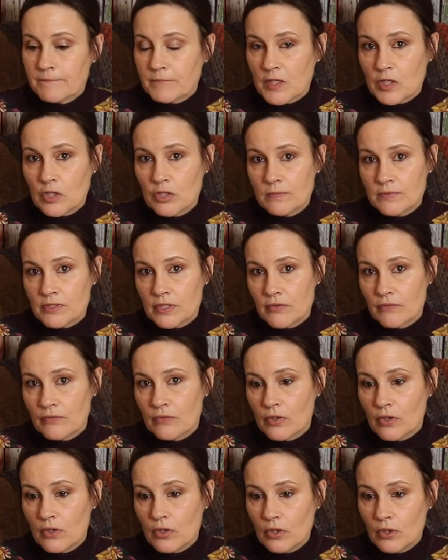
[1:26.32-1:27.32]
It comes on a
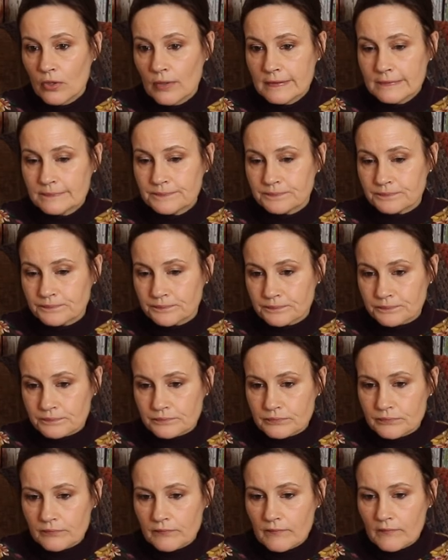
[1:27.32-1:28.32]
roll
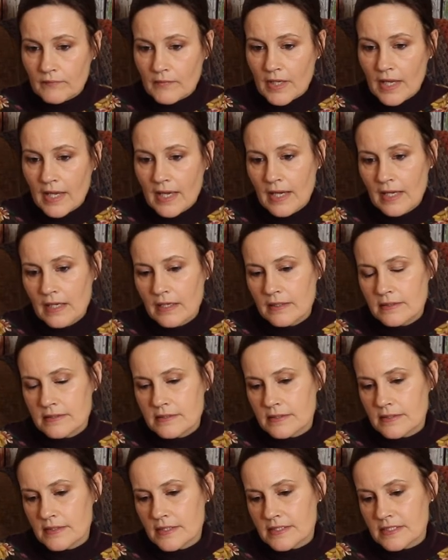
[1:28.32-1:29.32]

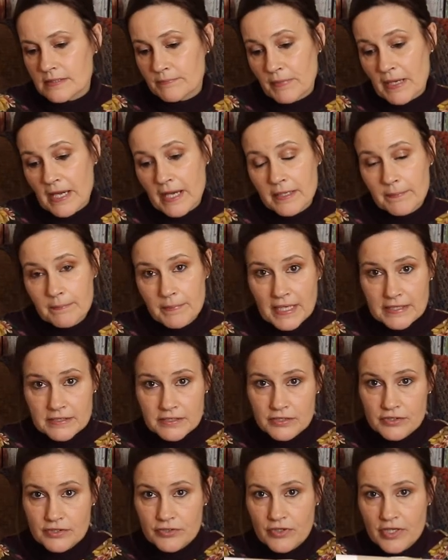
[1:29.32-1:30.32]
and it's by
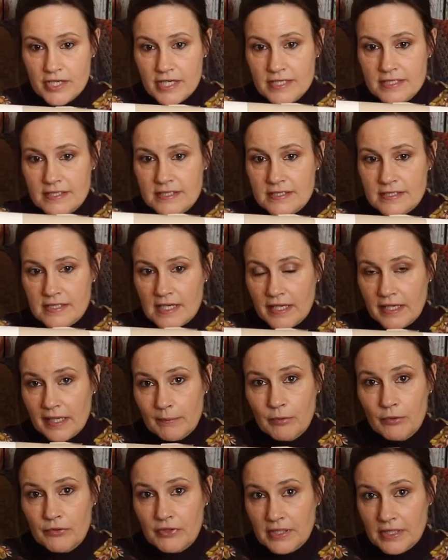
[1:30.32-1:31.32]
Pattern Trace, and I'll
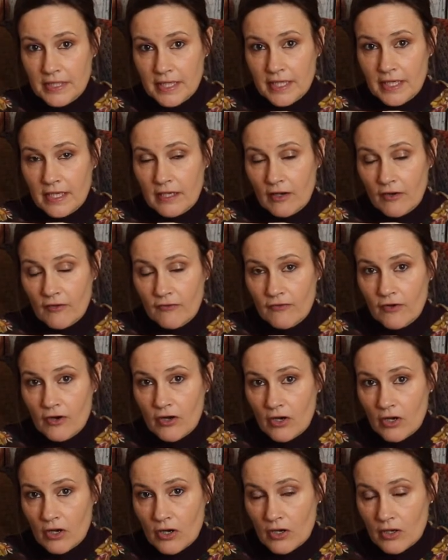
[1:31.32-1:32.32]
put the link
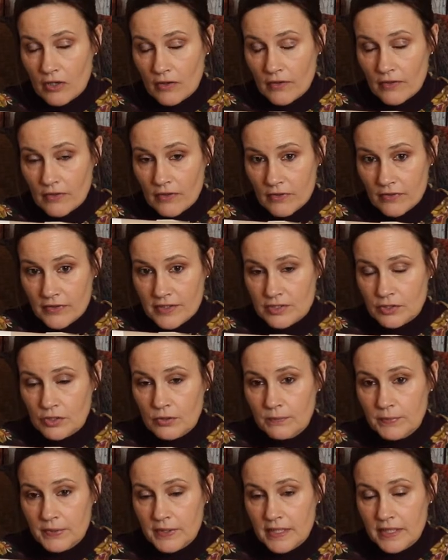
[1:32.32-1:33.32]
for this
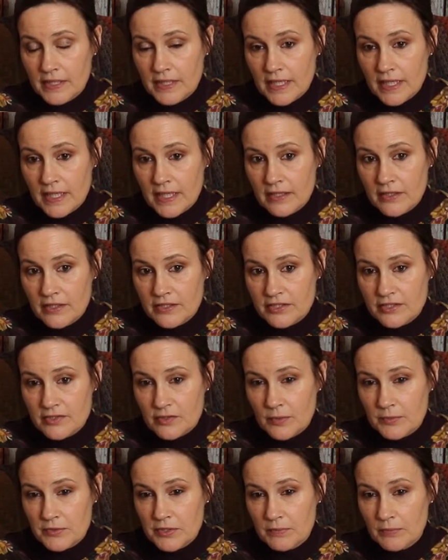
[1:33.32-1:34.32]
company in the
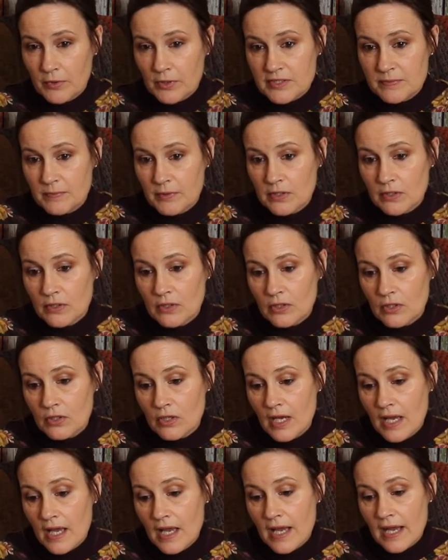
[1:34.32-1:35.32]
description box
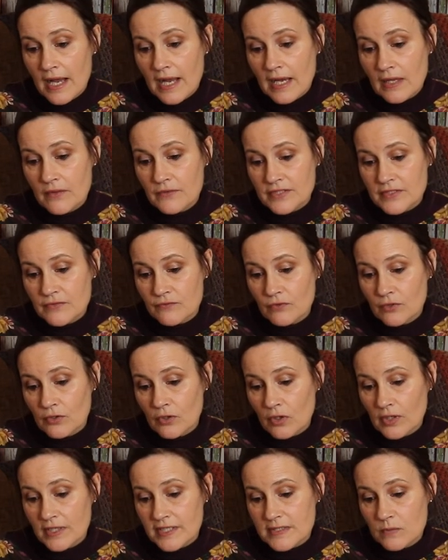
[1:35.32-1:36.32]
below. And this
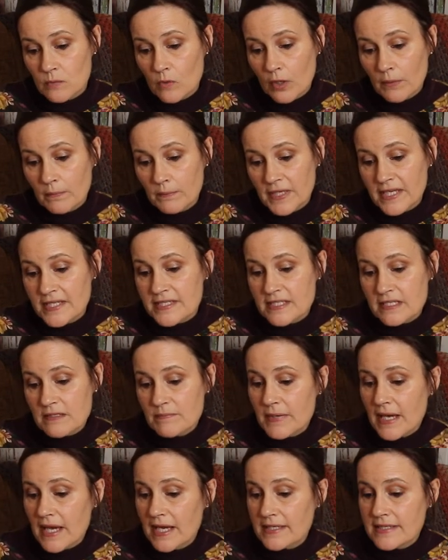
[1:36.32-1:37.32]
roll is 1 meter
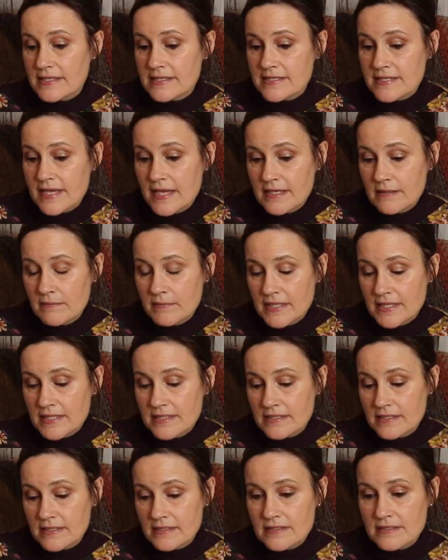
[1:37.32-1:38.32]
by 10
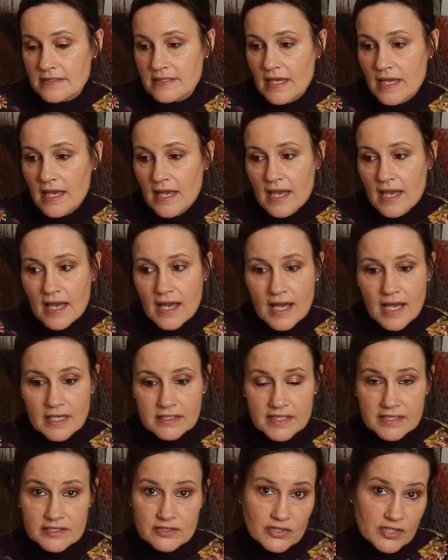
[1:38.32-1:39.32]
meters,
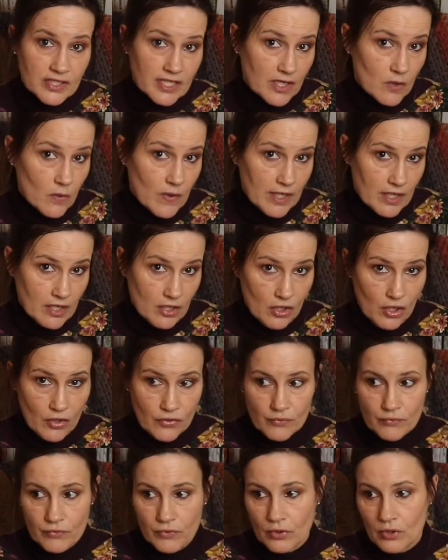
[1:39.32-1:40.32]
and so you get quite a lot
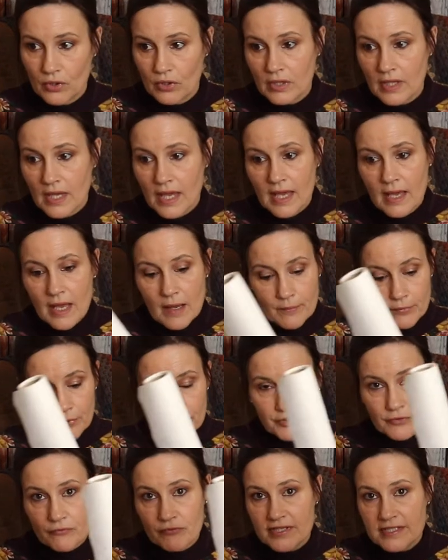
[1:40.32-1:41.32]
on the roll.
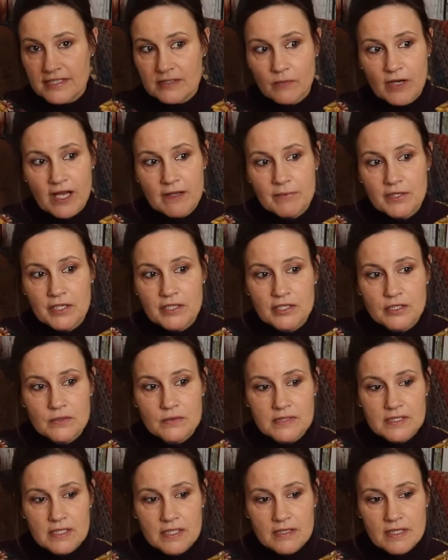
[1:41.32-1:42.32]
But the reason why I've been
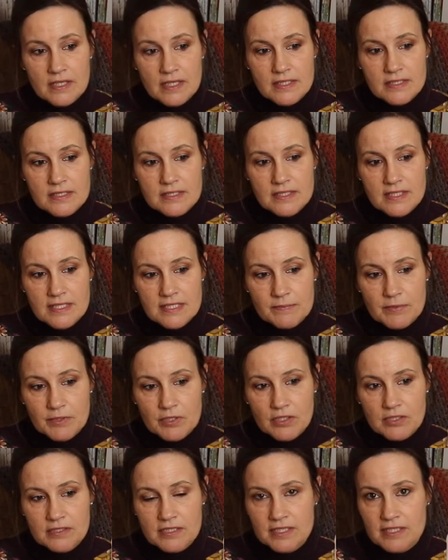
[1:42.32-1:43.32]
using this is
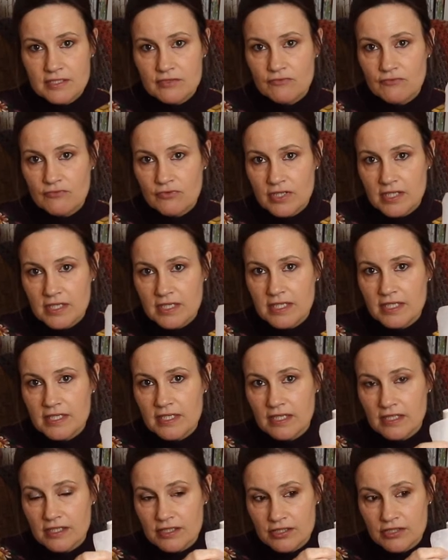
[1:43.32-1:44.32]
because it is
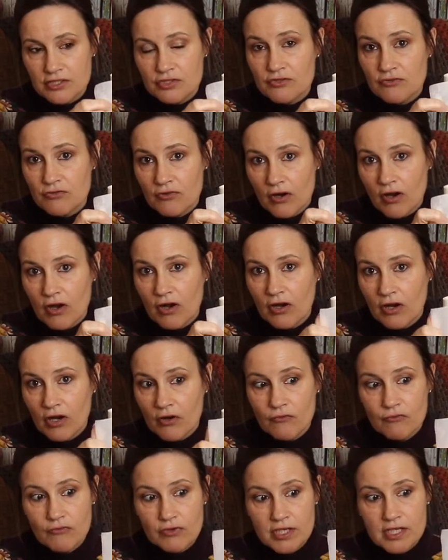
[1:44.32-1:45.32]
really strong,
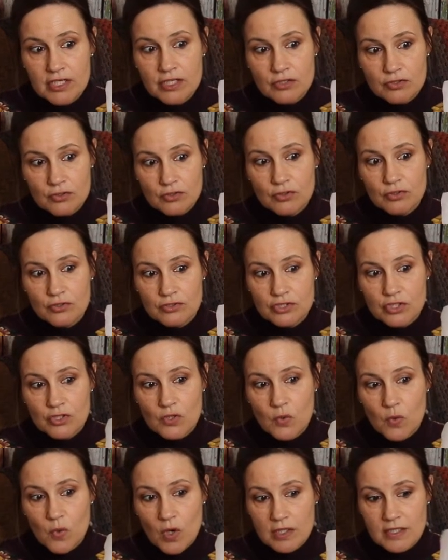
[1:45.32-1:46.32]
a really good
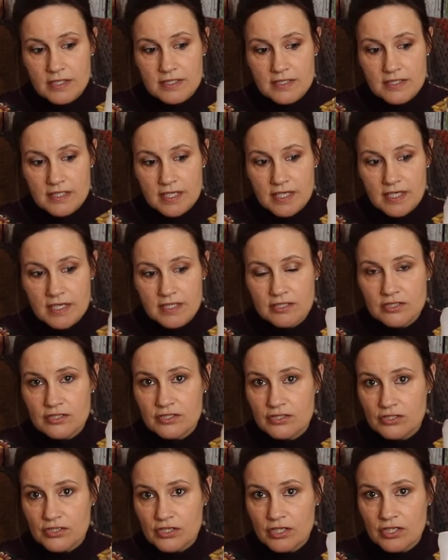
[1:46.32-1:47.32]
quality,
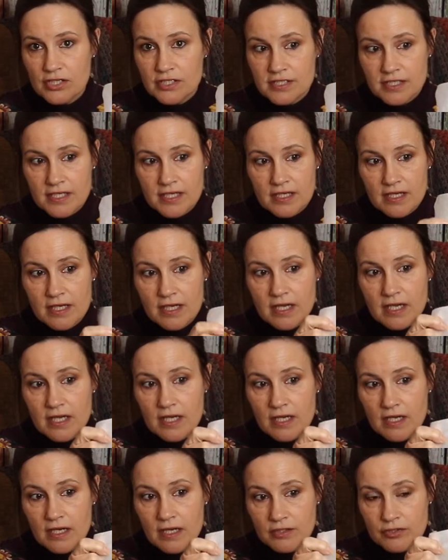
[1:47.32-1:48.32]
sturdy
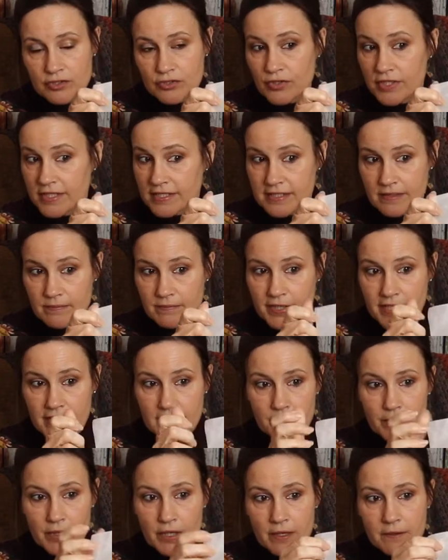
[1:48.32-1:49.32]
tracing
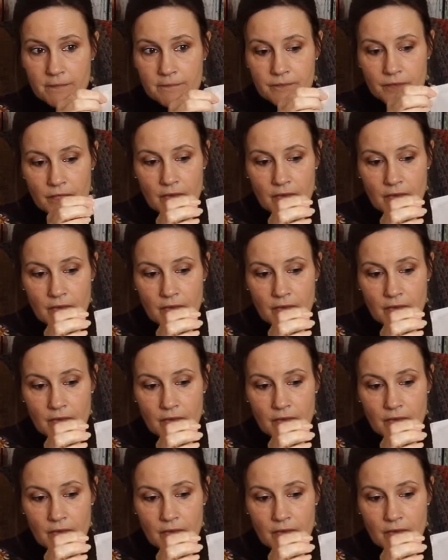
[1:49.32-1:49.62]
paper.